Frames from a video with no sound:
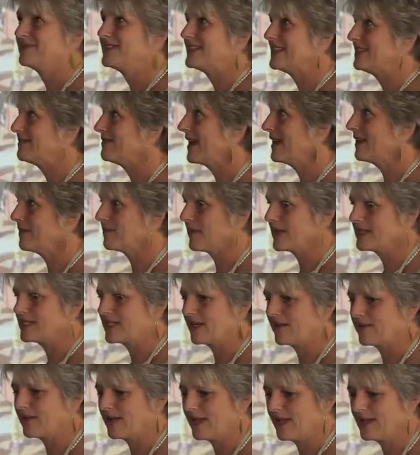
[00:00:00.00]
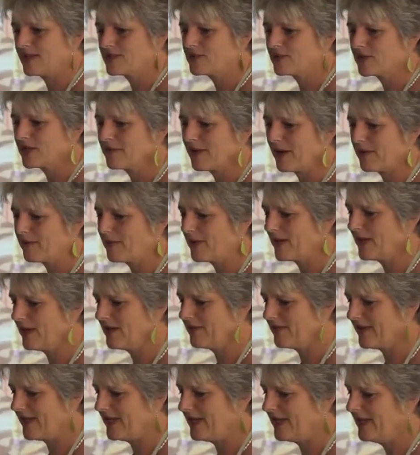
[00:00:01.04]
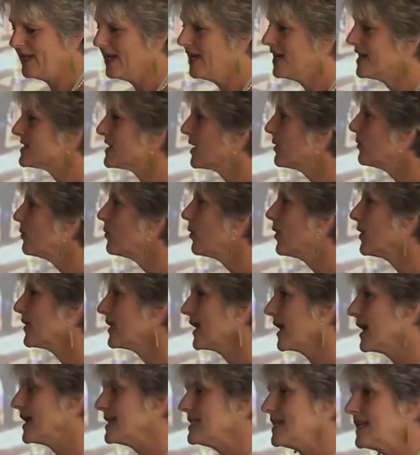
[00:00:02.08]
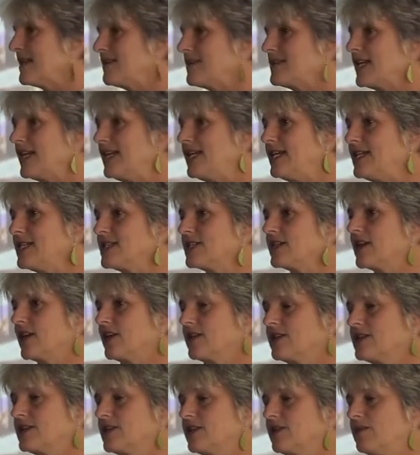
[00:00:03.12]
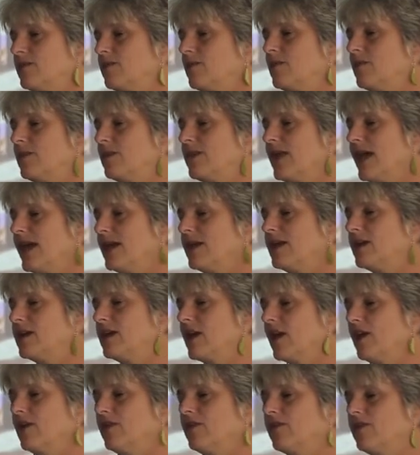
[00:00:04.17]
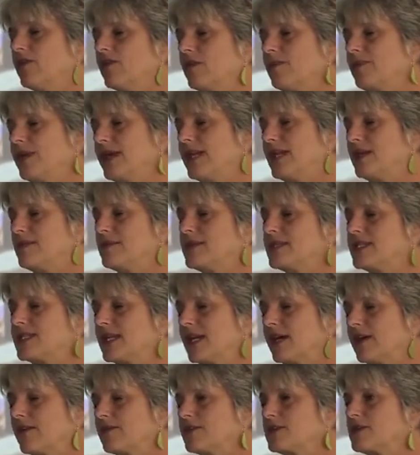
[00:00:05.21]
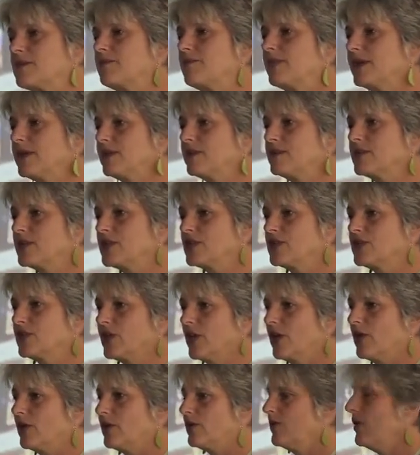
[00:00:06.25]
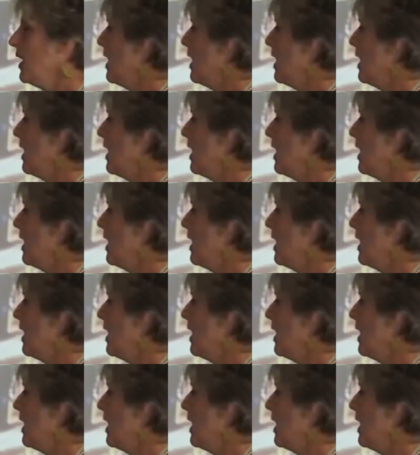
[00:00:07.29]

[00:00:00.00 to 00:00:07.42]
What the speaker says: derailed myself on that, talking about Pervin. So what the idea is that he's going to then go for a bid himself to build a show